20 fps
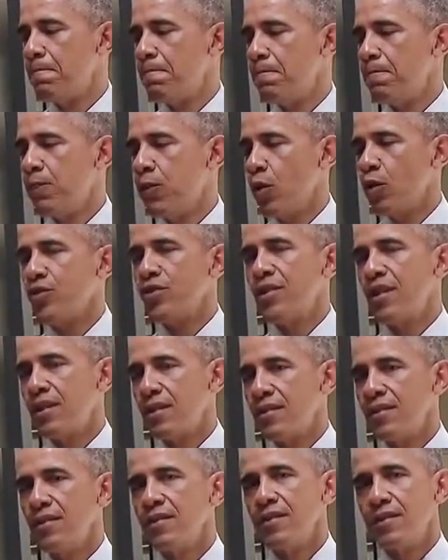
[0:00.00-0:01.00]
full
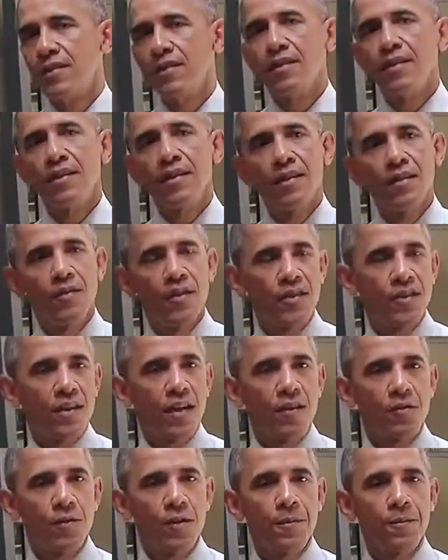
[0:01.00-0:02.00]
citizens of this
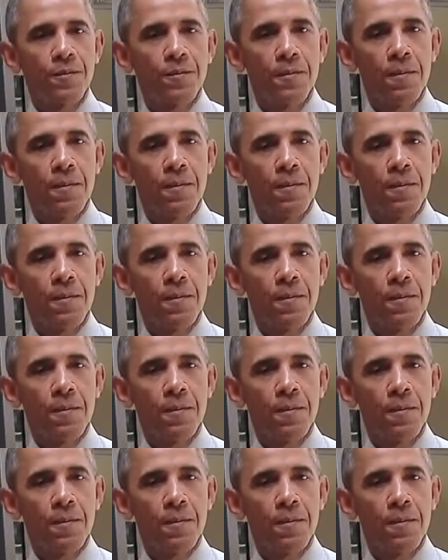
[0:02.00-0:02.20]
country.